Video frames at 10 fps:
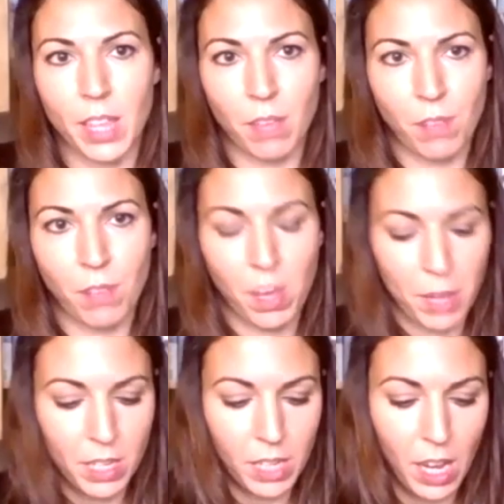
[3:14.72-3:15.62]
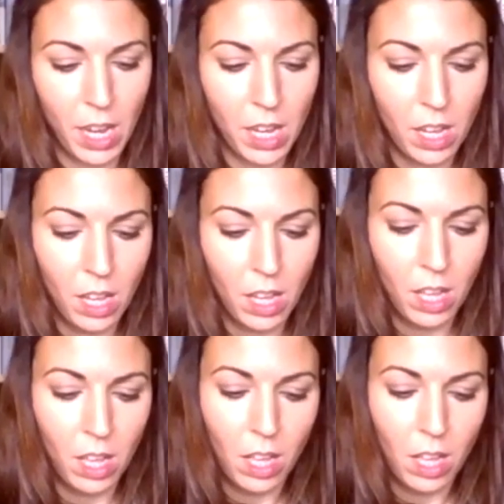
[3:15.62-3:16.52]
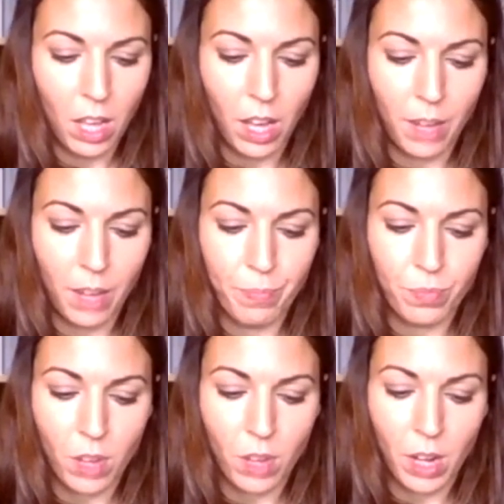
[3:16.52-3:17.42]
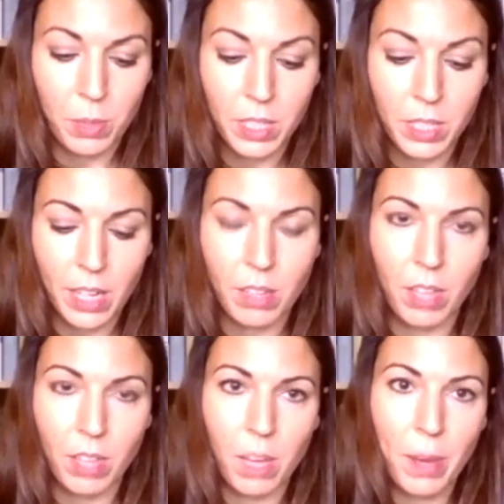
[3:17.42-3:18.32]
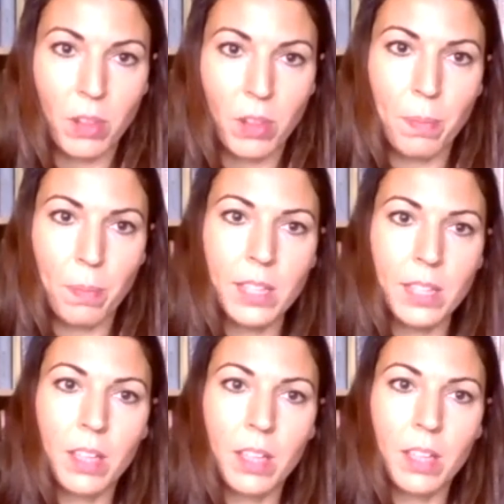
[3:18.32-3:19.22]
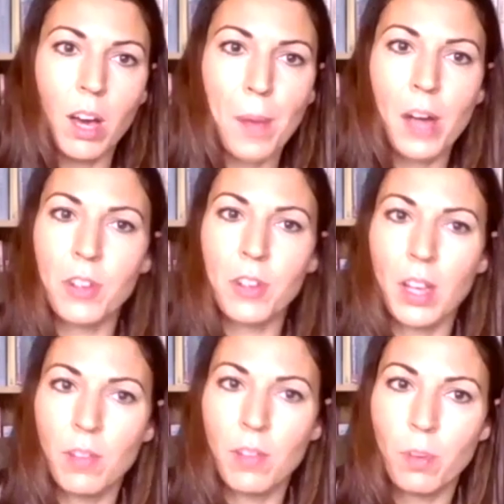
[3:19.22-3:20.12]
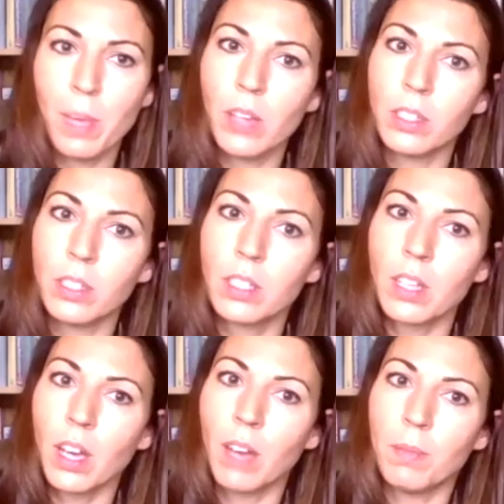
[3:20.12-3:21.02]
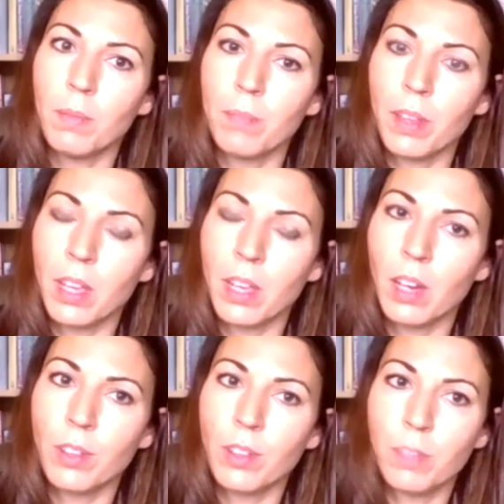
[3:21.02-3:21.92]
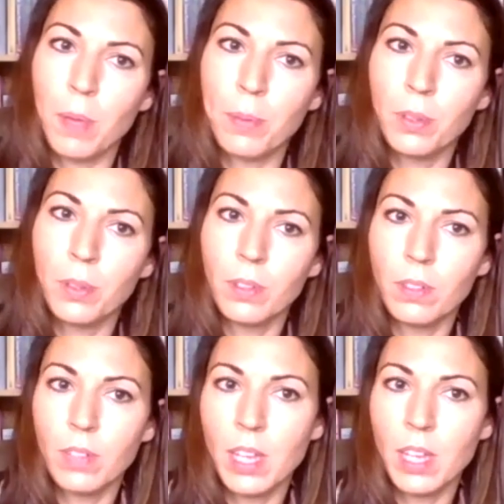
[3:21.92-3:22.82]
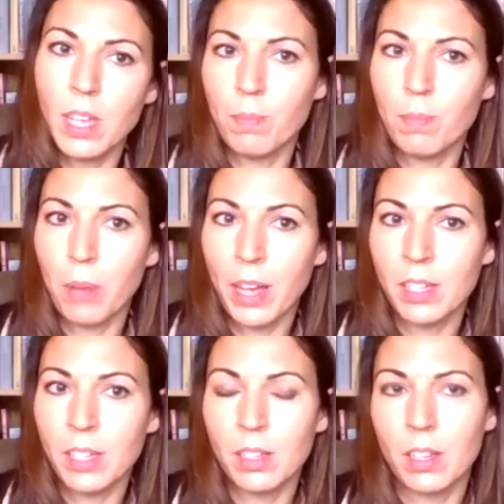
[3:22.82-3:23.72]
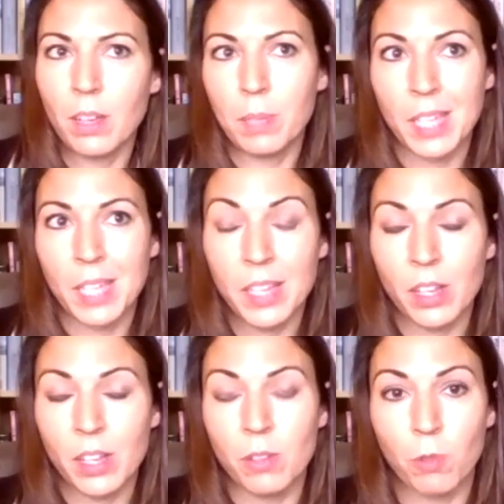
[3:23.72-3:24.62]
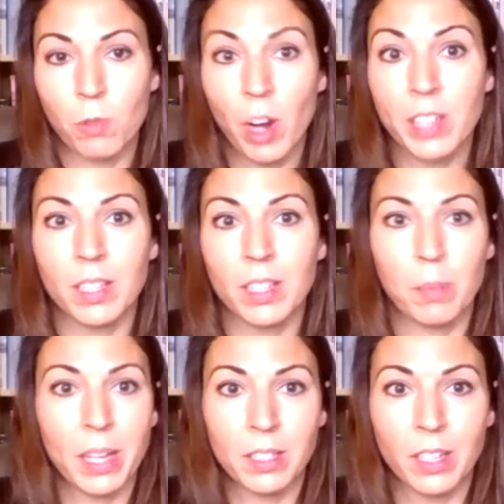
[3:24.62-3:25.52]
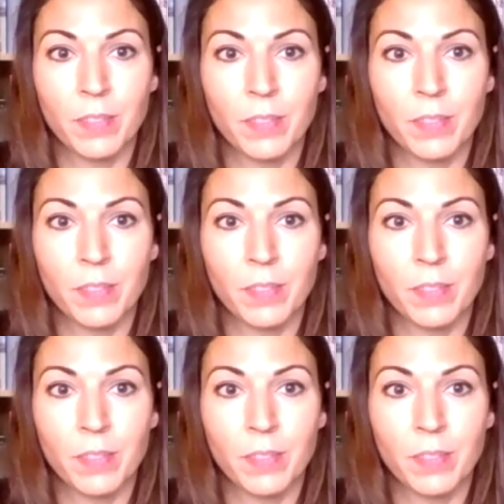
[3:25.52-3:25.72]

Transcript: fiber intake, I would say to think about the base carbohydrate of your meals. I think a lot of people eat bread, potatoes, rice, and pasta,